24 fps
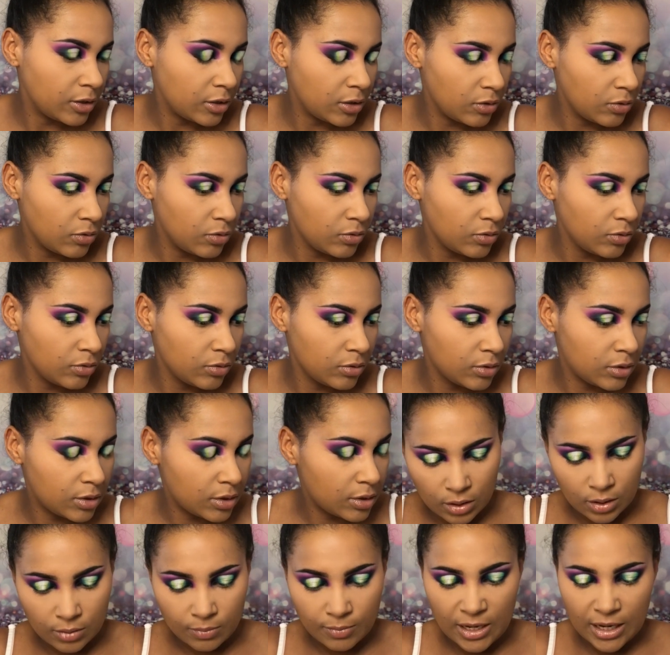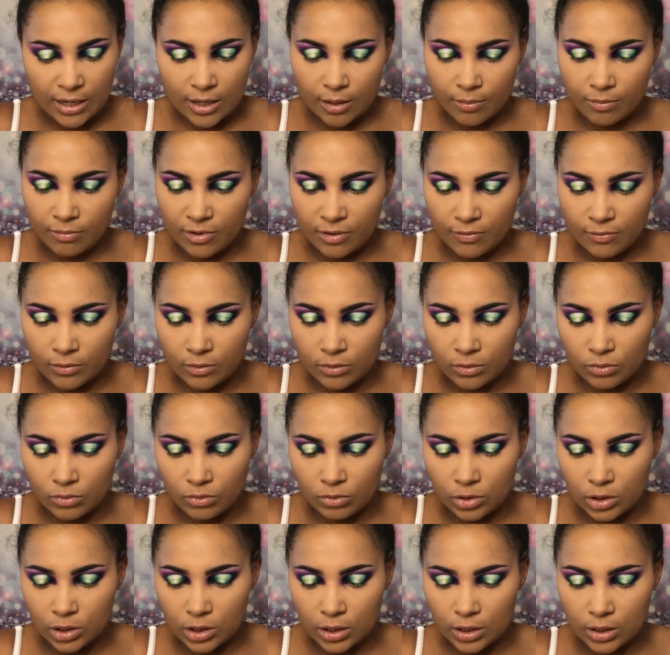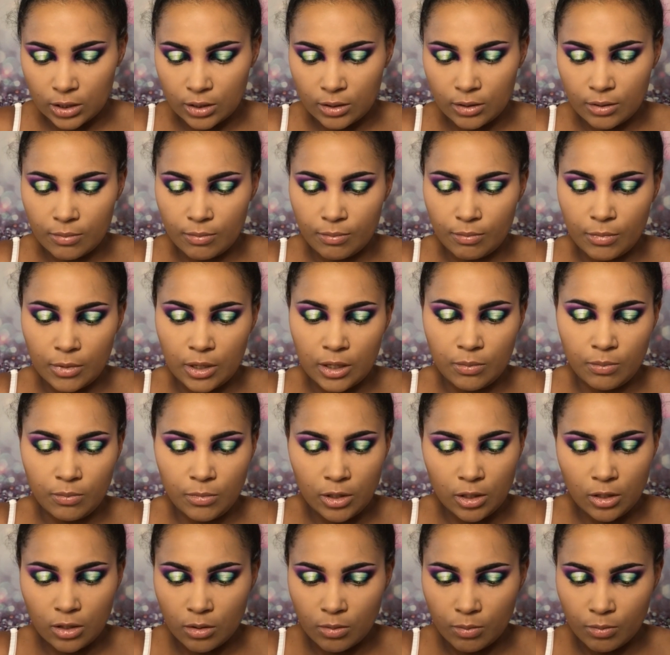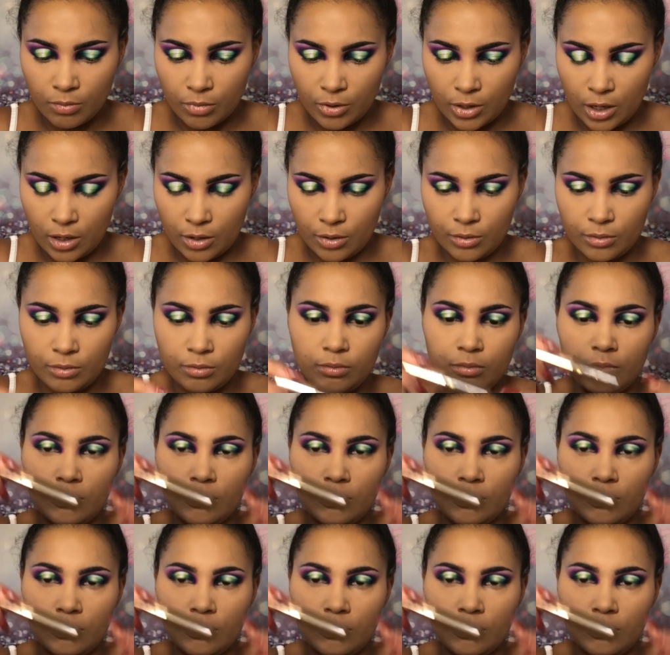use the Makeup Revolution in medium brown.